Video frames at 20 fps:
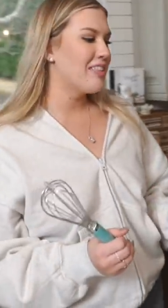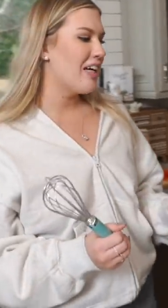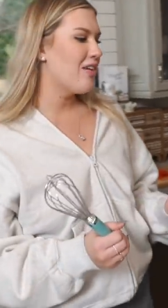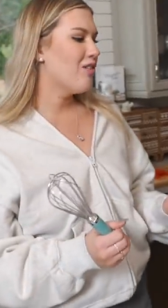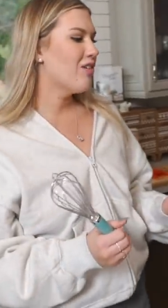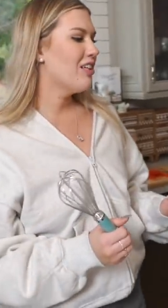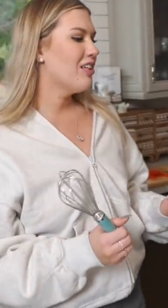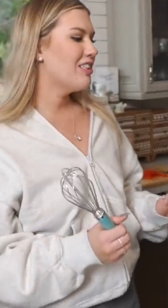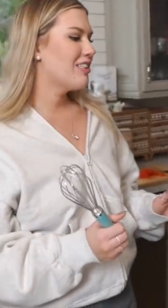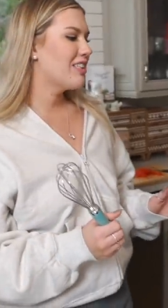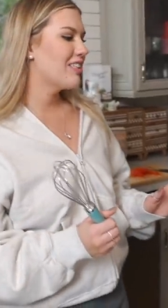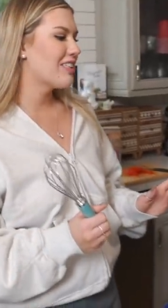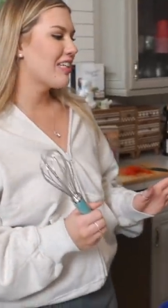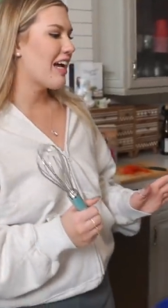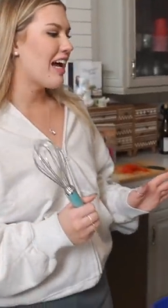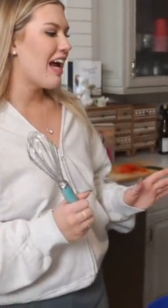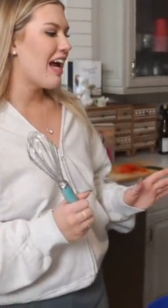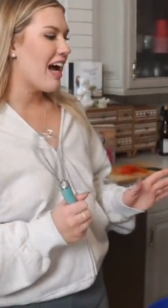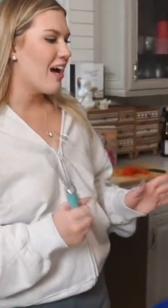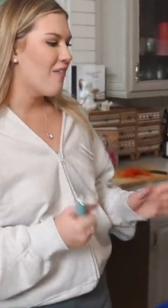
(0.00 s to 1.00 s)
day for this because
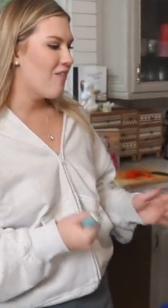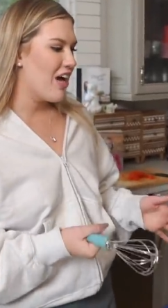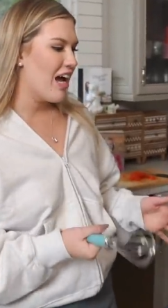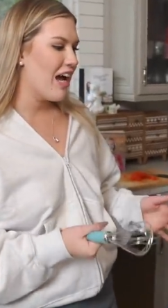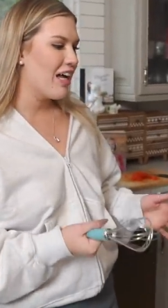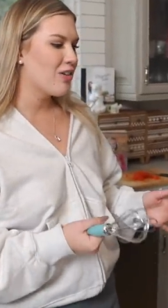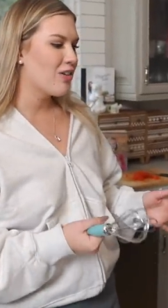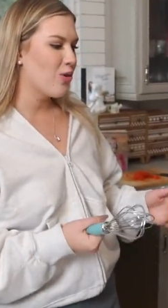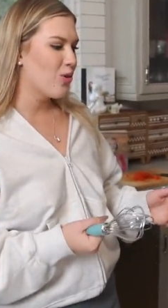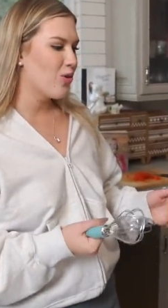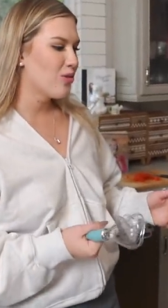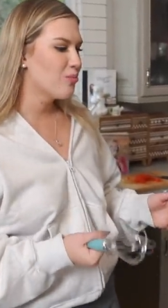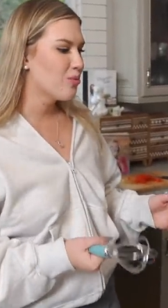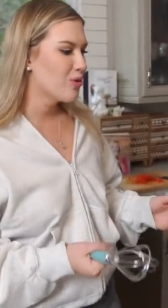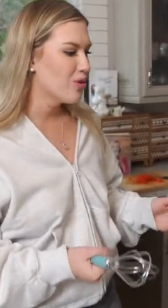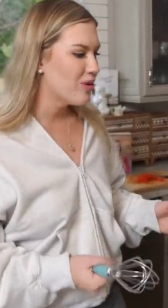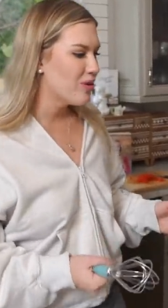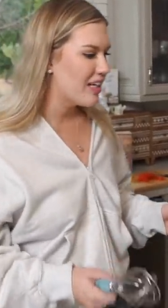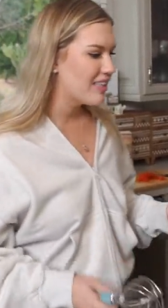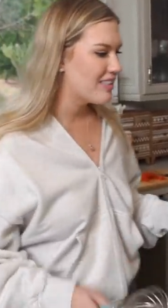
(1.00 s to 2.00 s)
I haven't had cold
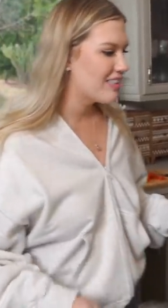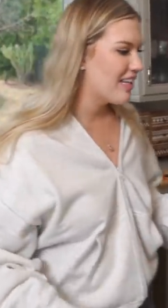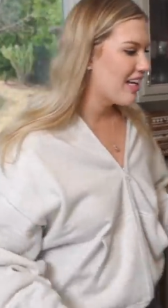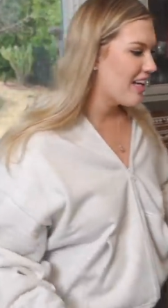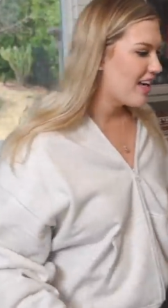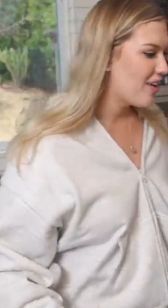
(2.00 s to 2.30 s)
brew yet today.